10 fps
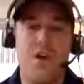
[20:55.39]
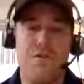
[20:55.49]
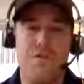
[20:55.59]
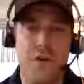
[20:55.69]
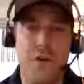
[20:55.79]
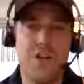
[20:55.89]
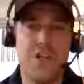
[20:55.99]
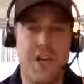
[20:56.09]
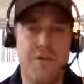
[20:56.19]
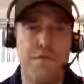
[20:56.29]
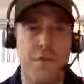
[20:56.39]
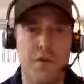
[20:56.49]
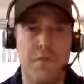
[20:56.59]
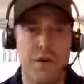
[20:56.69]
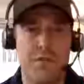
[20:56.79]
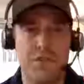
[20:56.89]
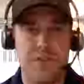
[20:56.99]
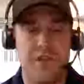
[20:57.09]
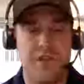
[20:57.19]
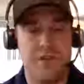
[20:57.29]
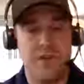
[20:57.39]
First and foremost,